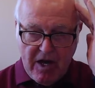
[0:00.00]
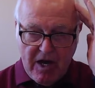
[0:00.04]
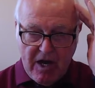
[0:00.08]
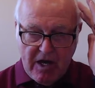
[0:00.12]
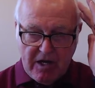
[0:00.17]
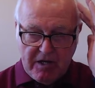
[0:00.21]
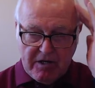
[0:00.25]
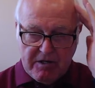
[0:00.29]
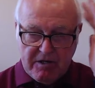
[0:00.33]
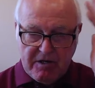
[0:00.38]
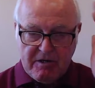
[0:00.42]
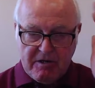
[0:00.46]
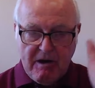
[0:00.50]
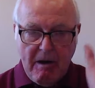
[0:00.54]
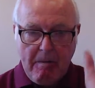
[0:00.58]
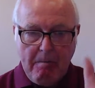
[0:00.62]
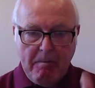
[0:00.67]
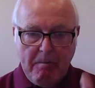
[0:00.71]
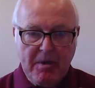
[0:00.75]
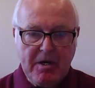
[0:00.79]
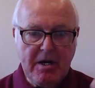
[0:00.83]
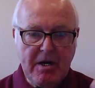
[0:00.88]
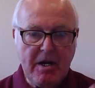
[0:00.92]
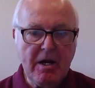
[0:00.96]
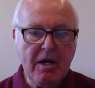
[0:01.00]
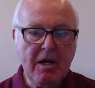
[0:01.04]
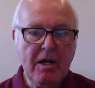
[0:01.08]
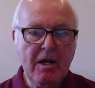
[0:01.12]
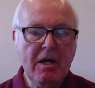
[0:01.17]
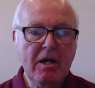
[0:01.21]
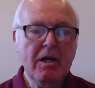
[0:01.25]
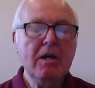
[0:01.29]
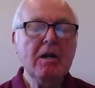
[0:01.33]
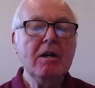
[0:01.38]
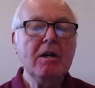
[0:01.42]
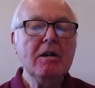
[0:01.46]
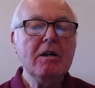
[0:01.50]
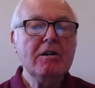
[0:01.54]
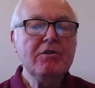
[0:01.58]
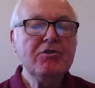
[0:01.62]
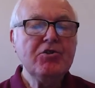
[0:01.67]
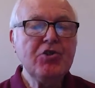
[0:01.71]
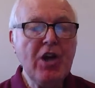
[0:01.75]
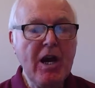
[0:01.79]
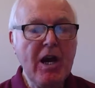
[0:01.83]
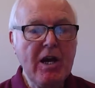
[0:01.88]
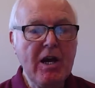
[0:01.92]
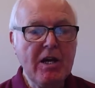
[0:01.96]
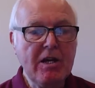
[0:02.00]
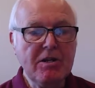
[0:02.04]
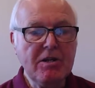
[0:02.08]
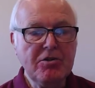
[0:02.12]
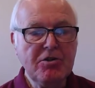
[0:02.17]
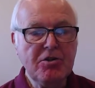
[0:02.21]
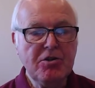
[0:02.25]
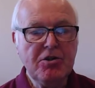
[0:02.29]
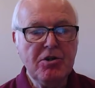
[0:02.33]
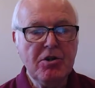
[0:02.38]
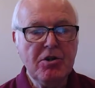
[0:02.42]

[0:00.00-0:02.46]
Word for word: accepting change.